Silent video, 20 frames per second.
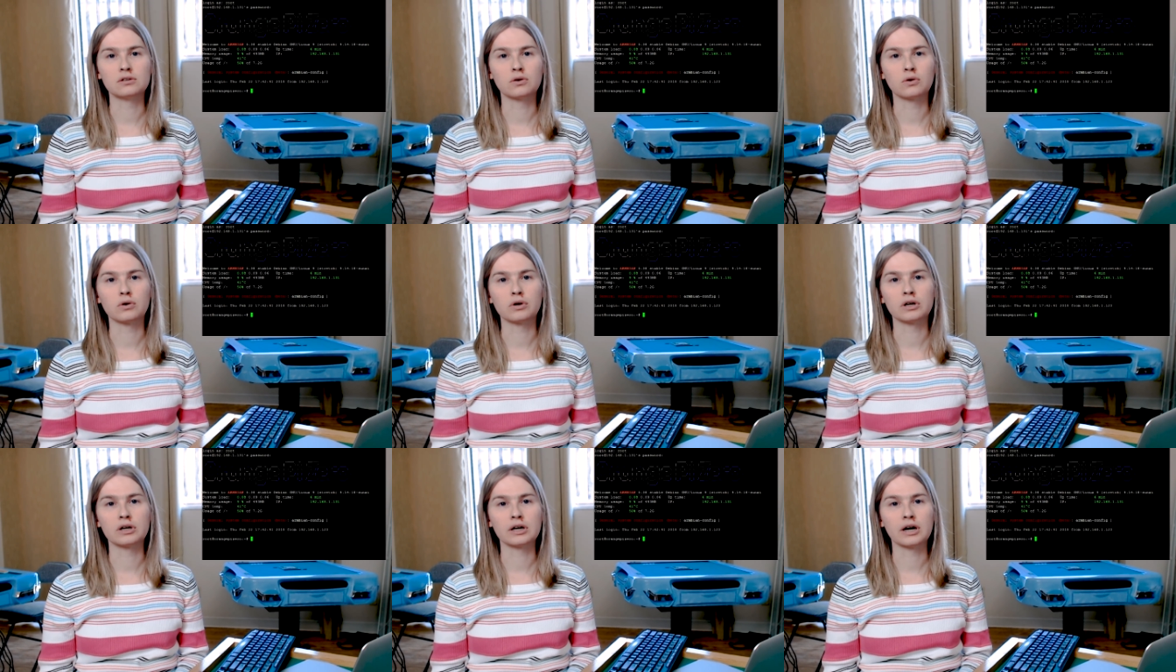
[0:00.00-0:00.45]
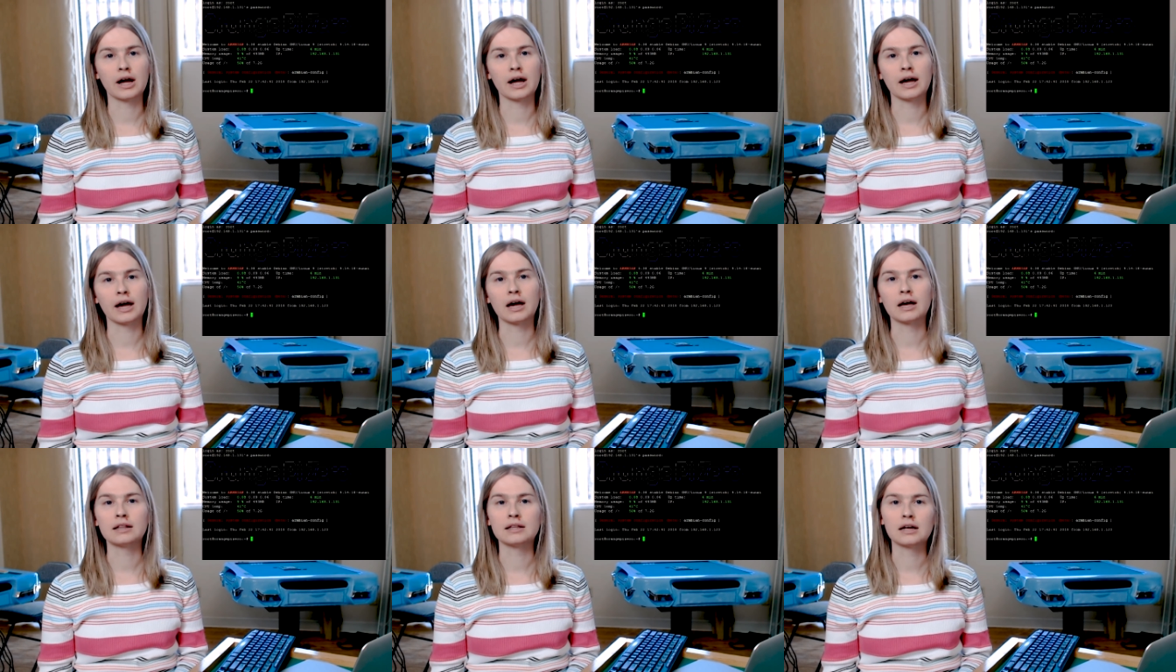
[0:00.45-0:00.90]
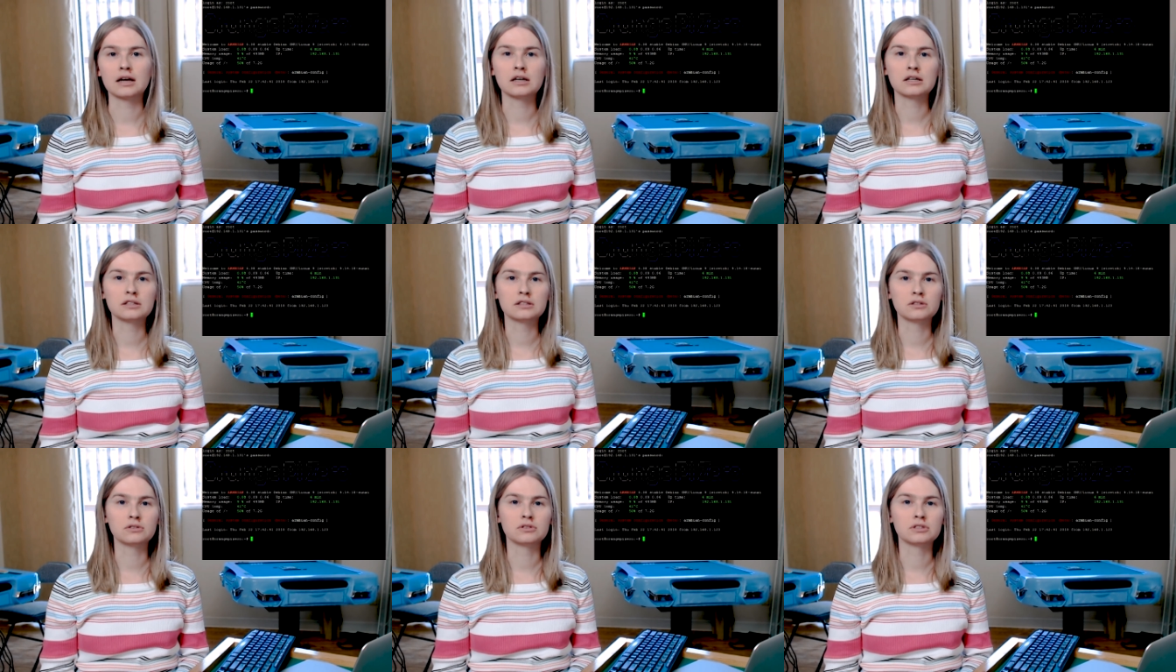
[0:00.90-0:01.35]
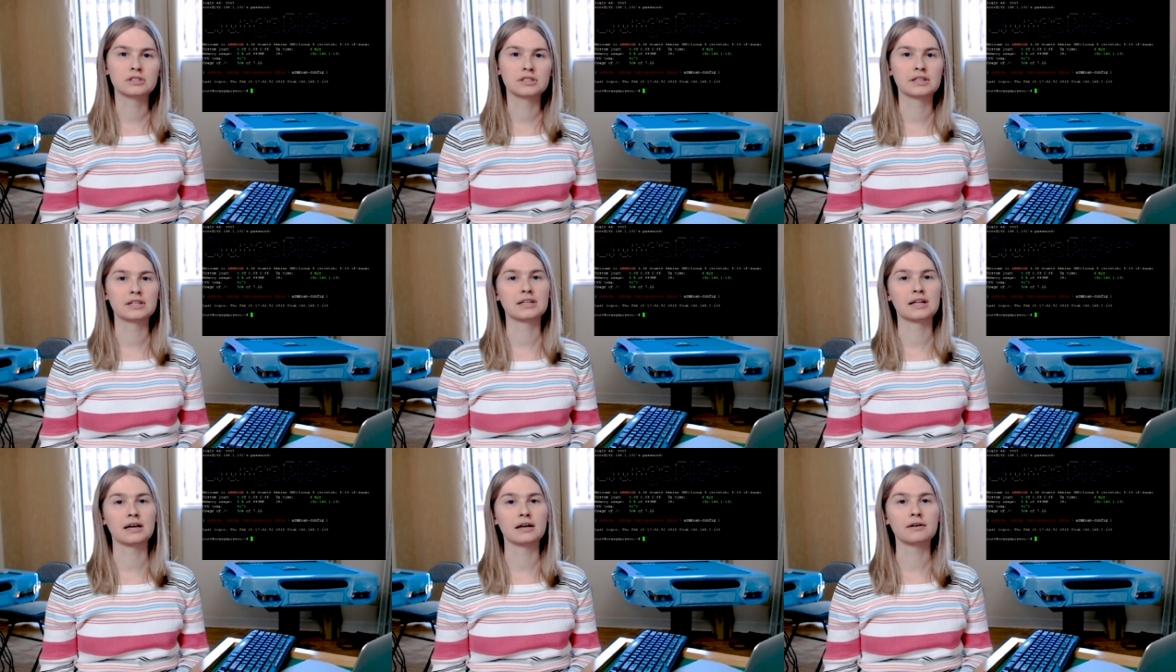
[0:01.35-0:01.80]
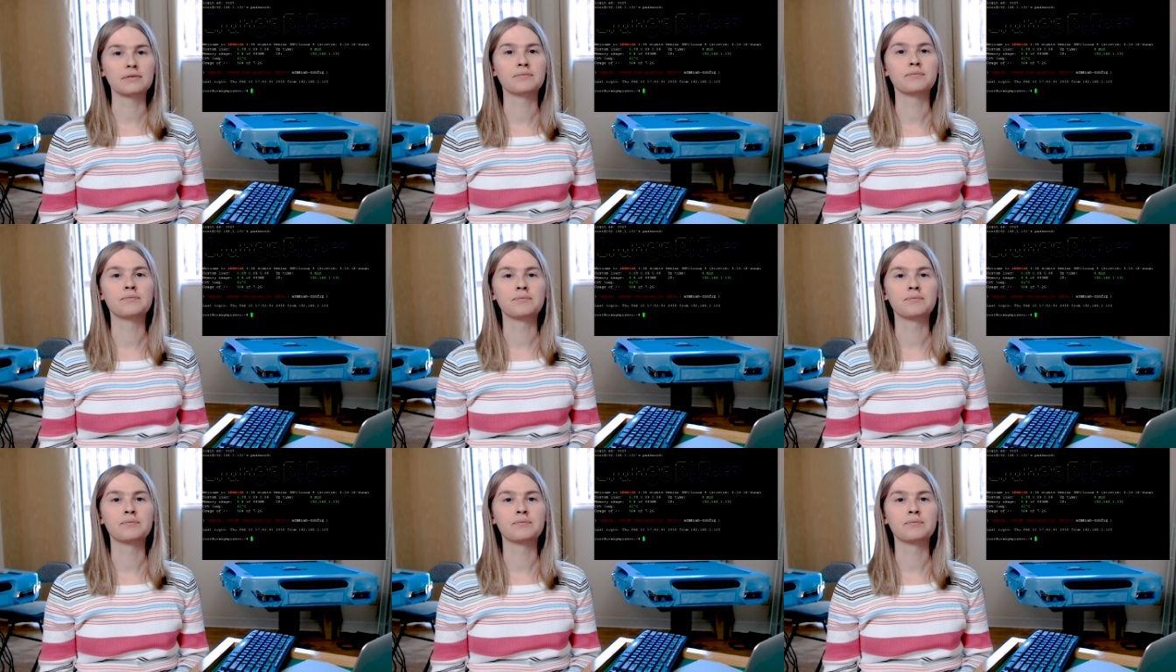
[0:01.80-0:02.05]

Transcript: core and let it do its thing.